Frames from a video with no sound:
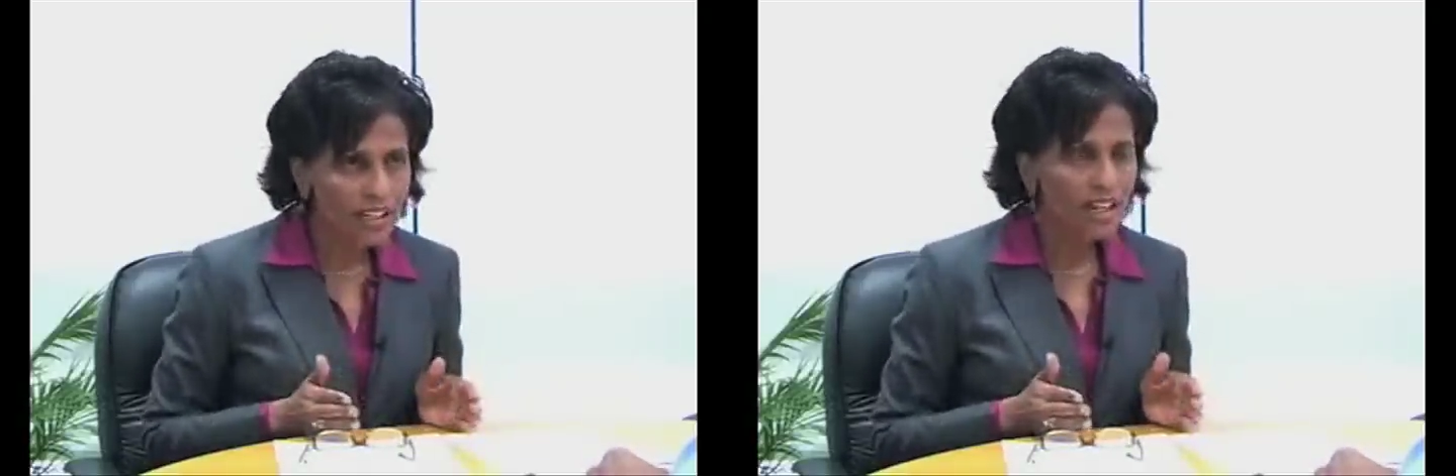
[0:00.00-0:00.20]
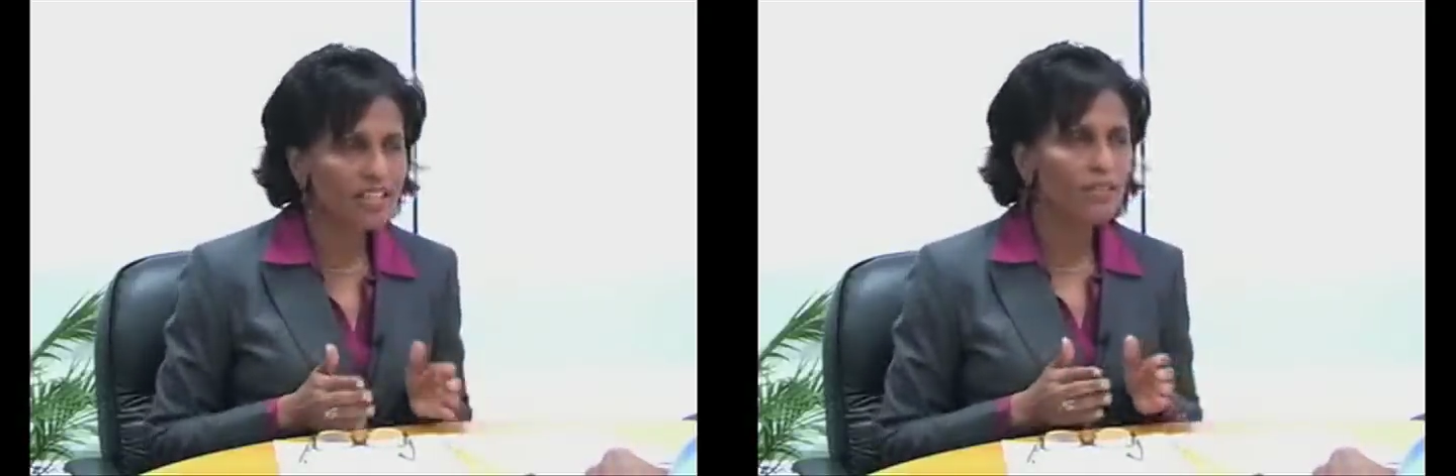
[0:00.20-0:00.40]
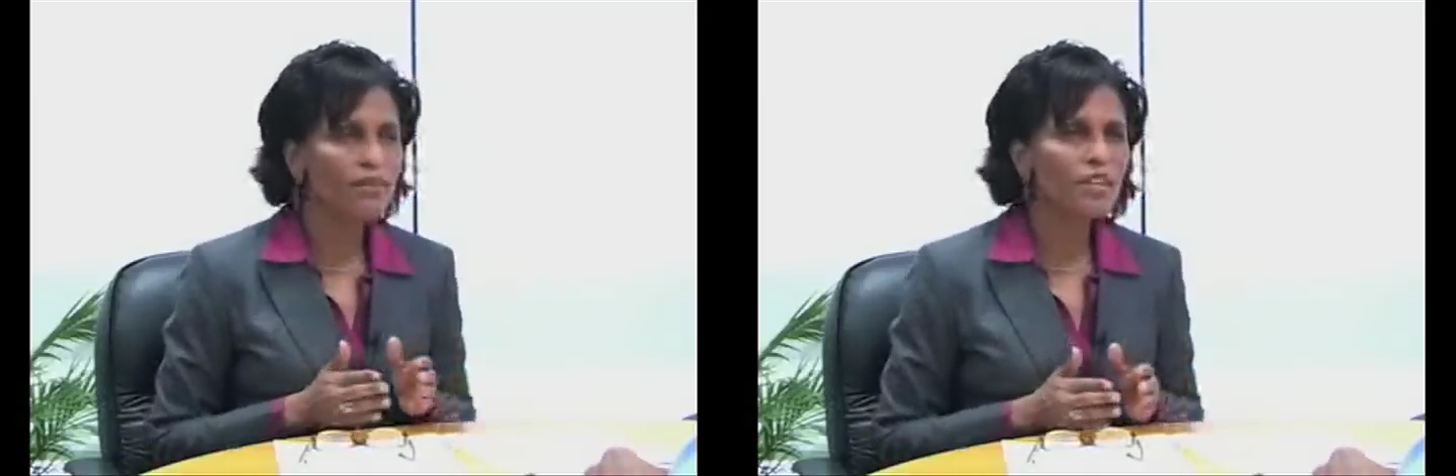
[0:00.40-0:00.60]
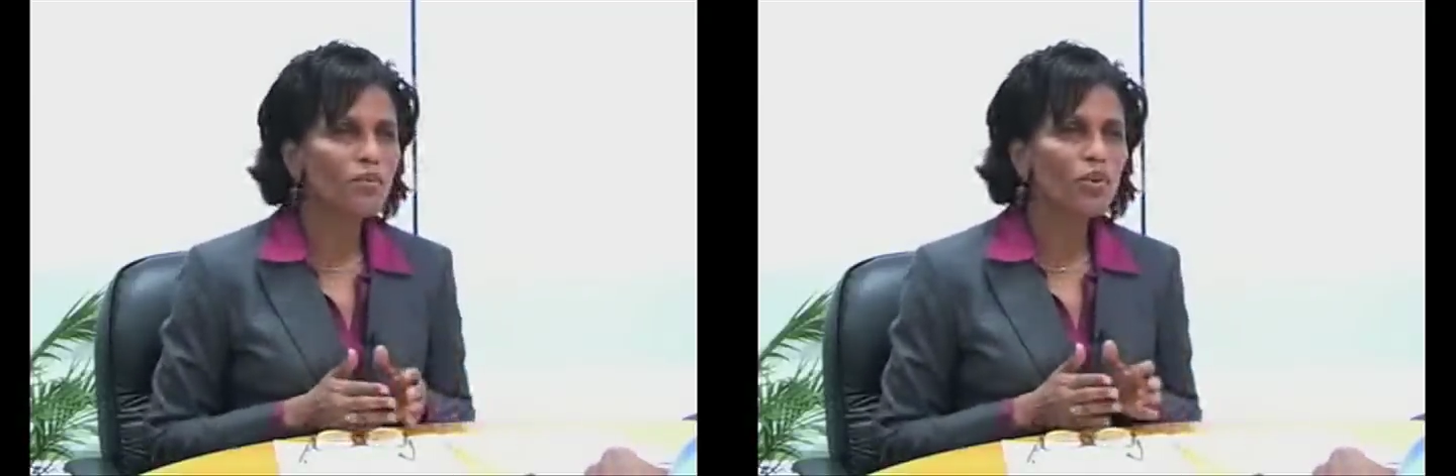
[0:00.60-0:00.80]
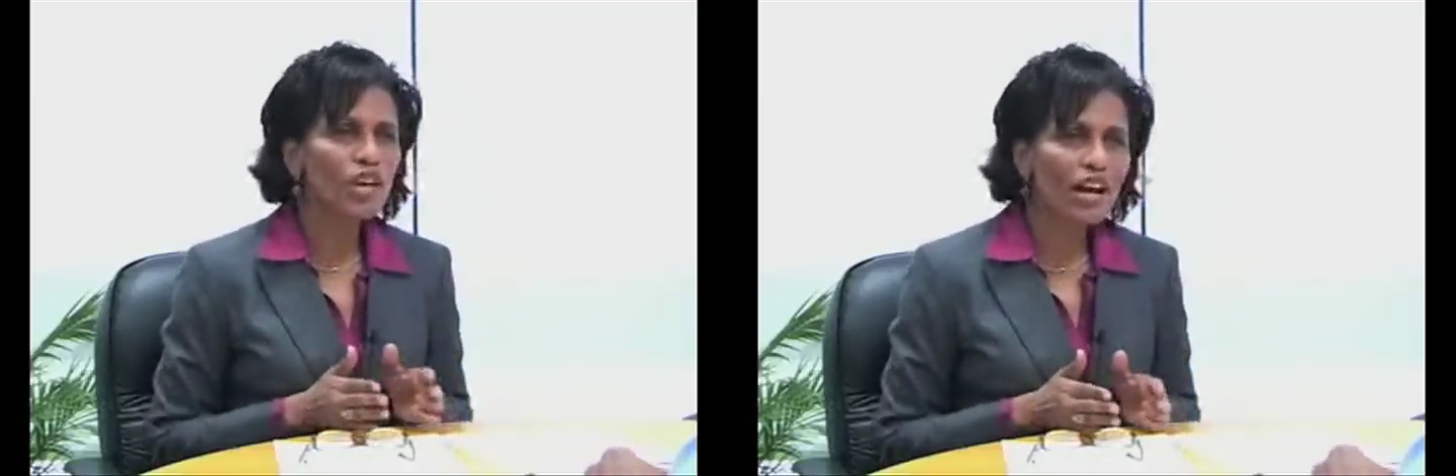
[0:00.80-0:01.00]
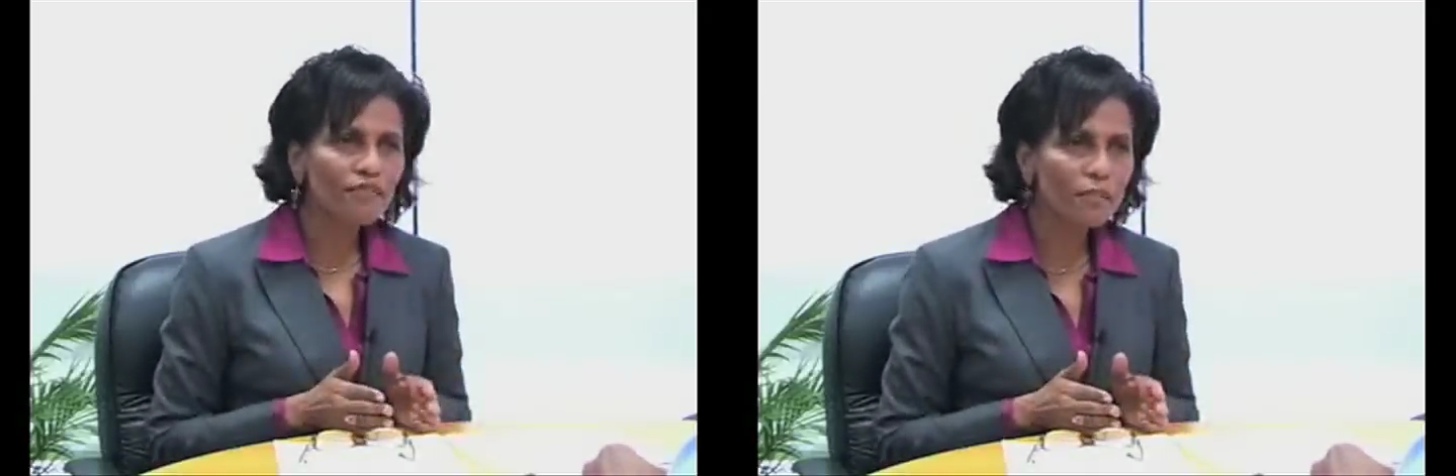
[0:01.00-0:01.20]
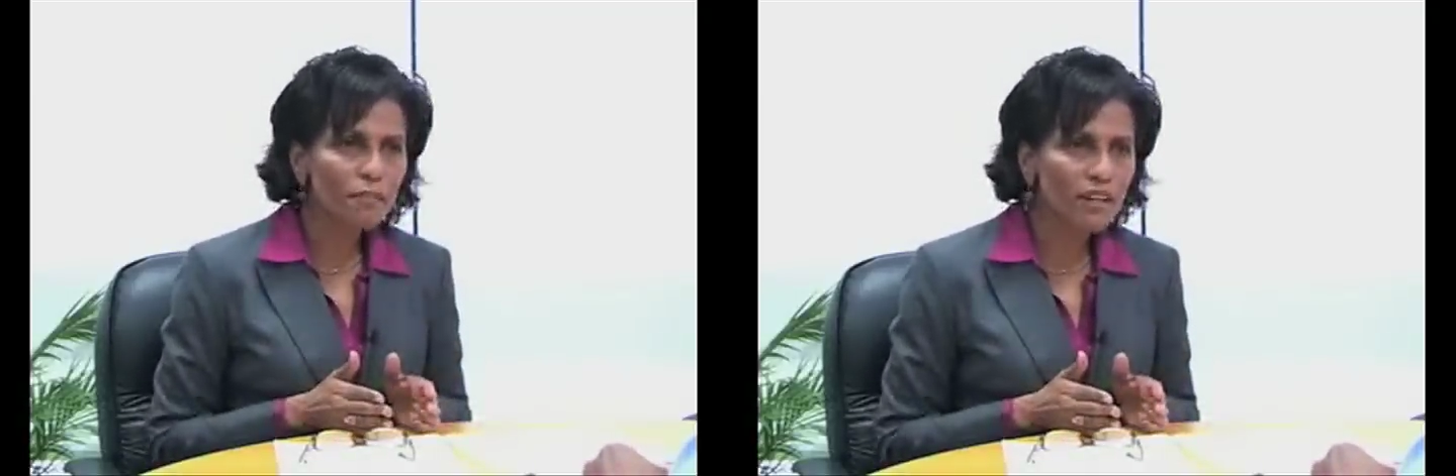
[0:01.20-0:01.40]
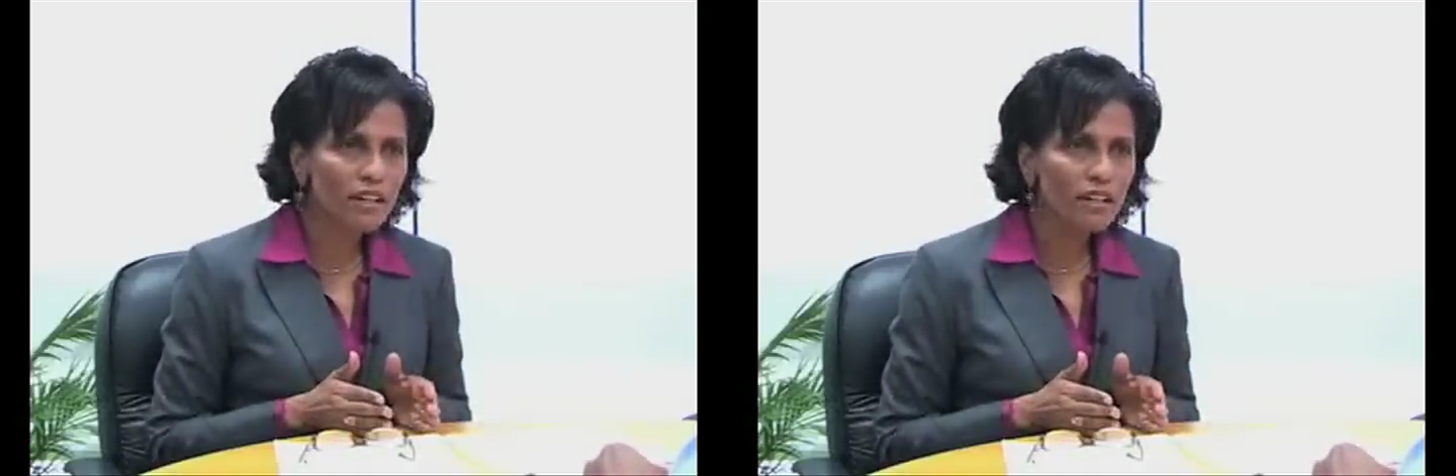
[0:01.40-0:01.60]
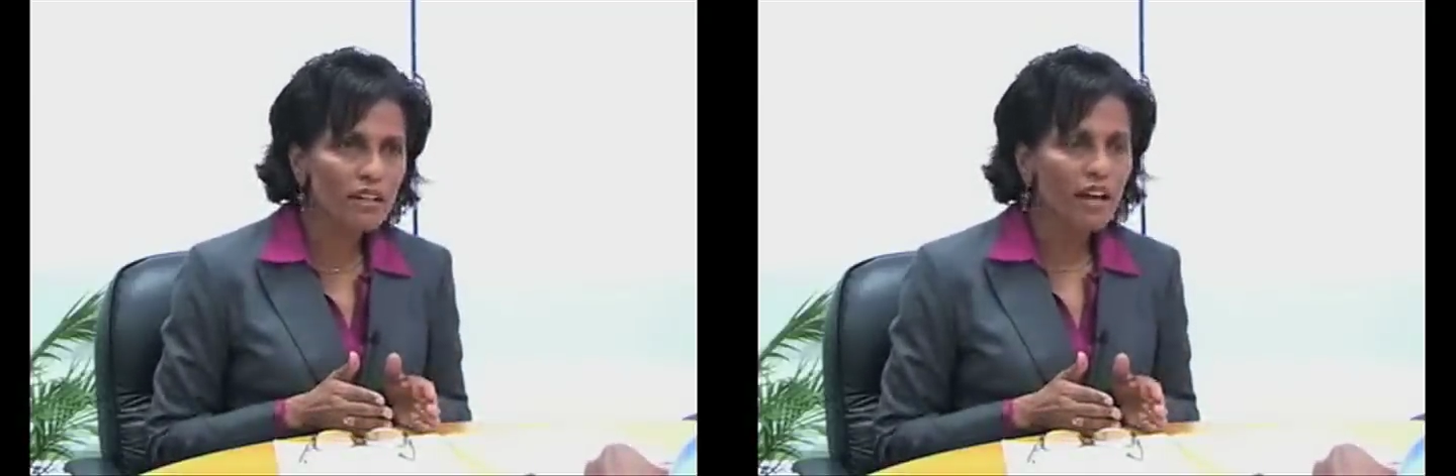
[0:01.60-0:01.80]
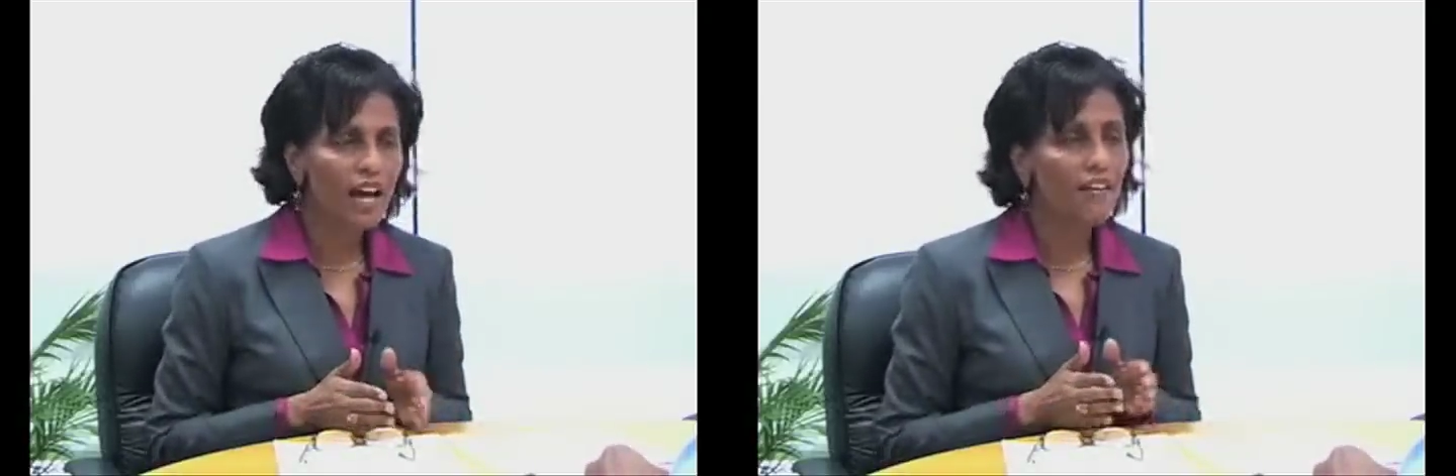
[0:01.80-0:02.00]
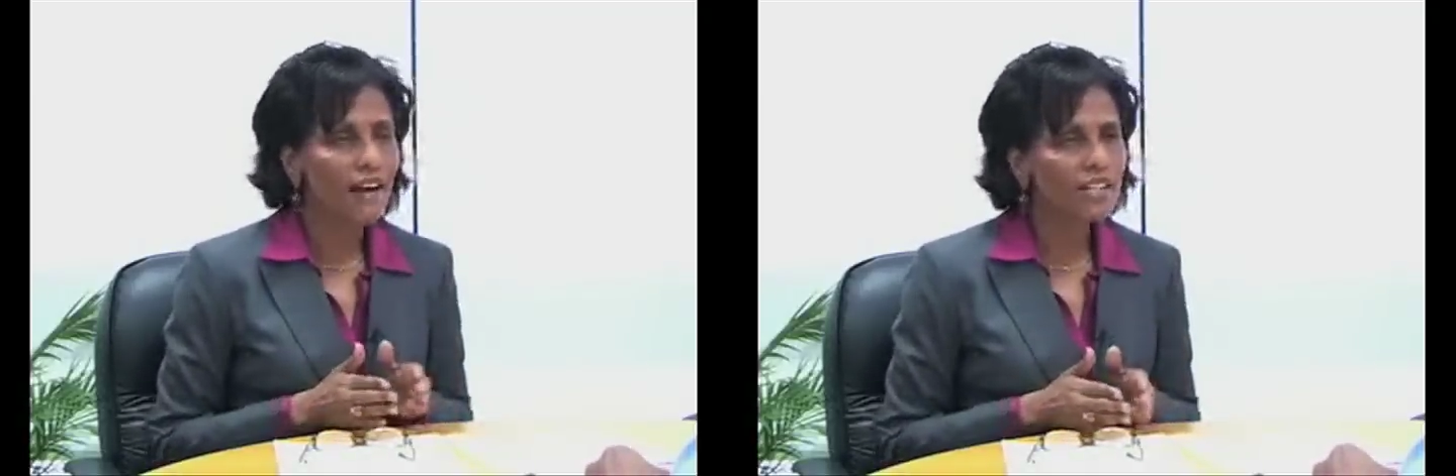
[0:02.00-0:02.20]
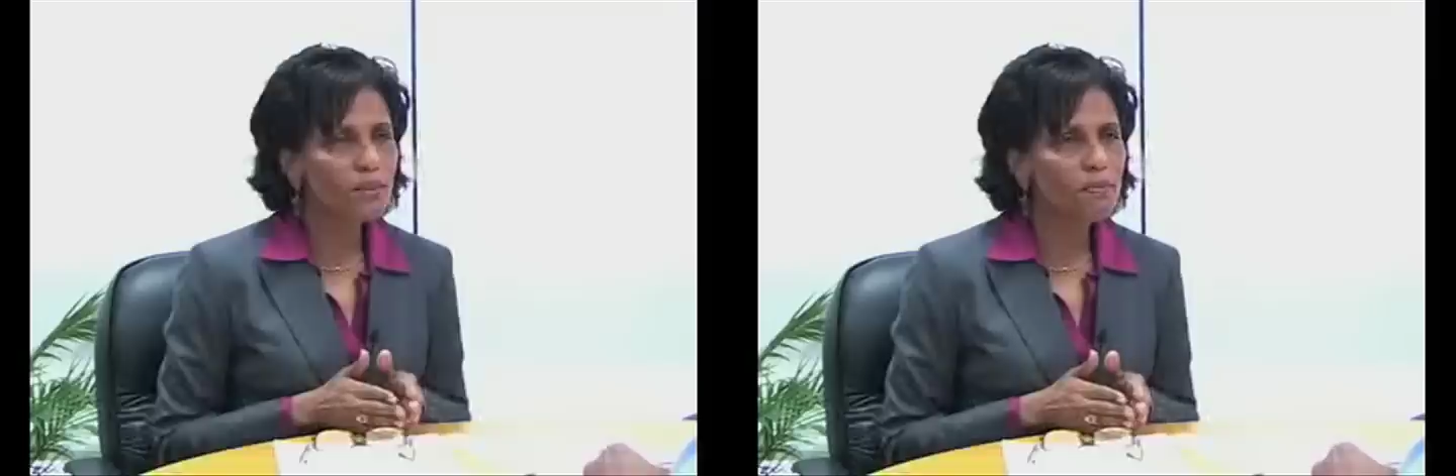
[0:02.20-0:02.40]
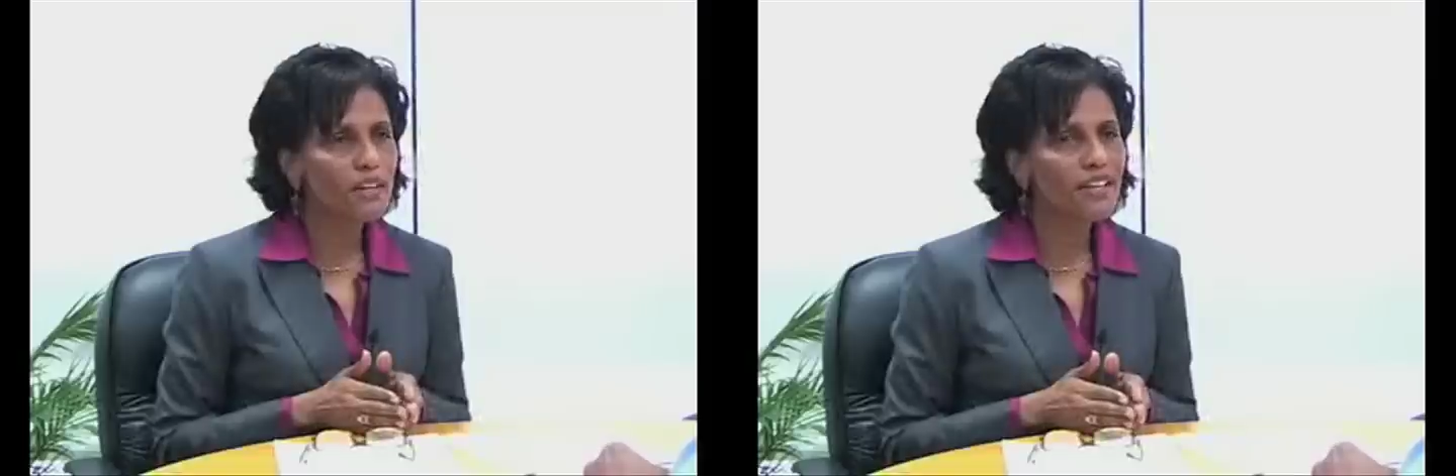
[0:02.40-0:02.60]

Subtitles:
It's something that we all have to pay and have had to pay.